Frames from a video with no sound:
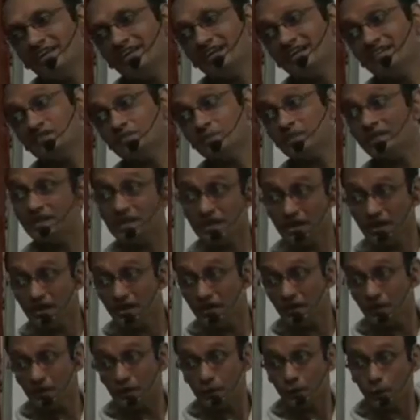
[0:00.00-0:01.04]
degrees with the
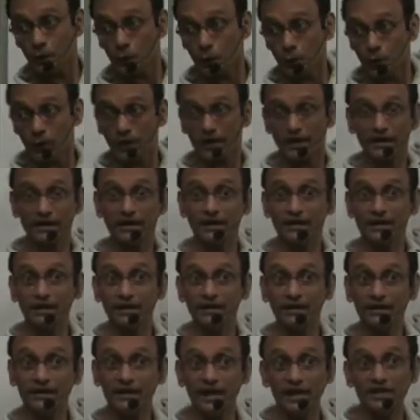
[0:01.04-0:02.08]
vertical.
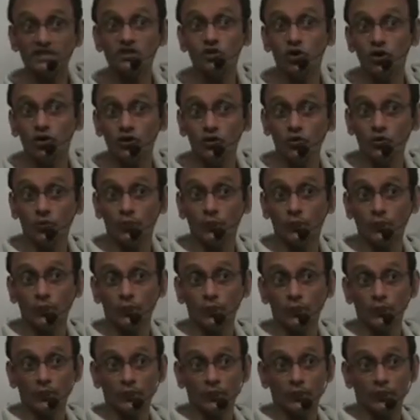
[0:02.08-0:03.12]
Yes or no?
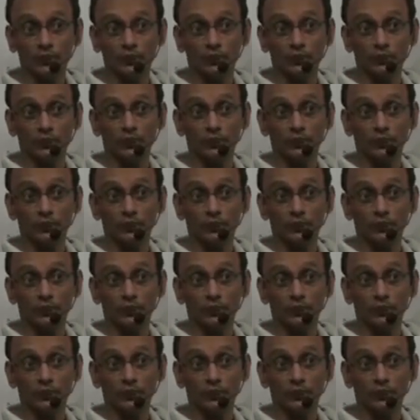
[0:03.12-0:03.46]
Yes, sir.